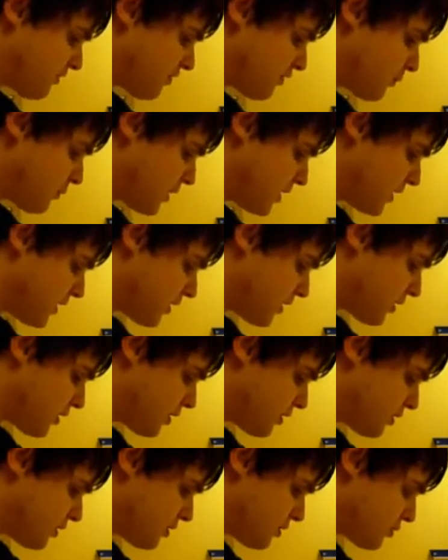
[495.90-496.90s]
familiar
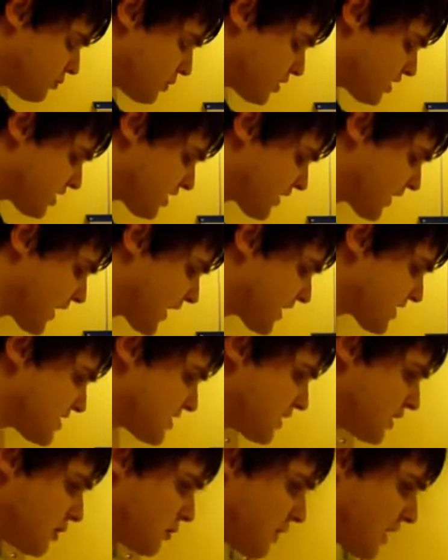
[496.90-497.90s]
with the
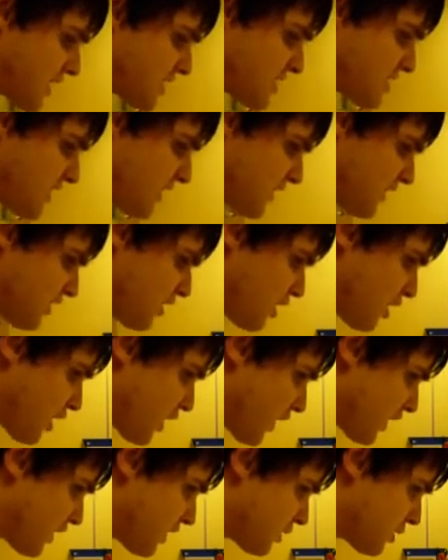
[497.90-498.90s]
Casio
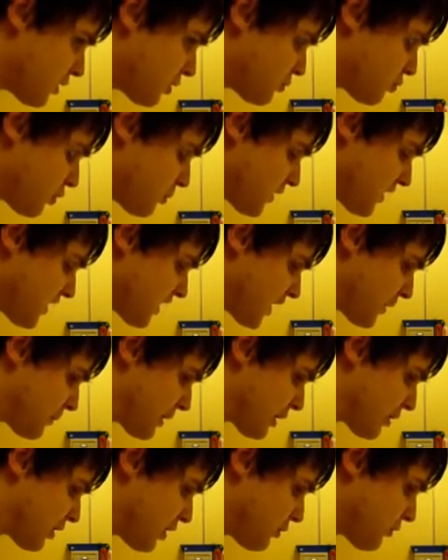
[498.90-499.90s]
SA-9 that probably came
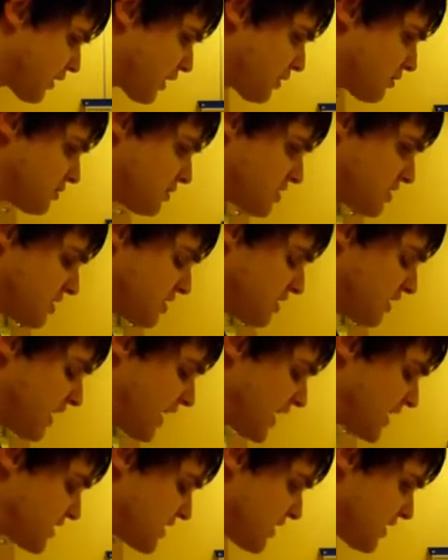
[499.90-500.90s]
out in around the
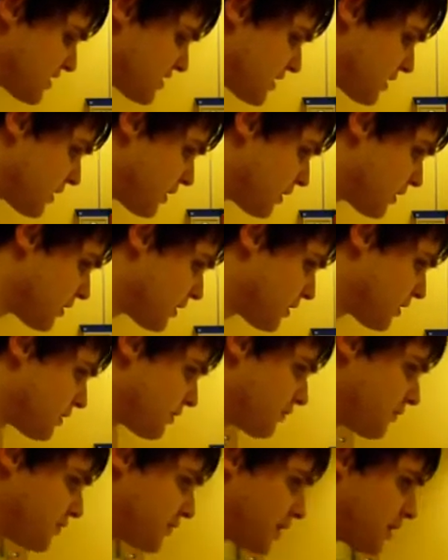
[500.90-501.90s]
80s,
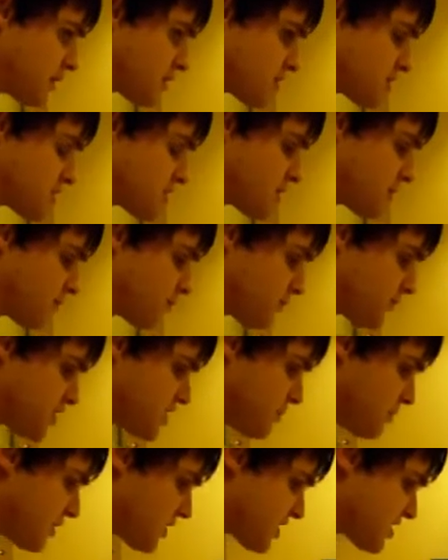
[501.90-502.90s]
the
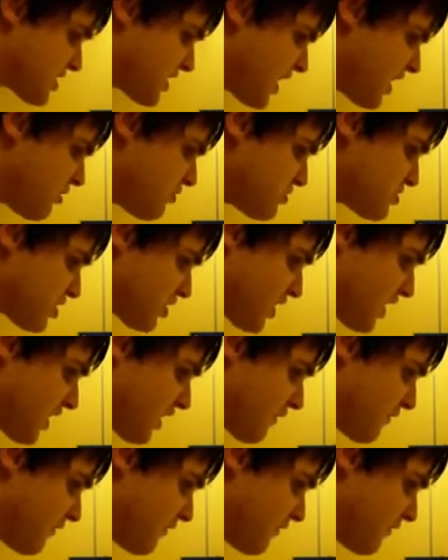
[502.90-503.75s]
sounds on it are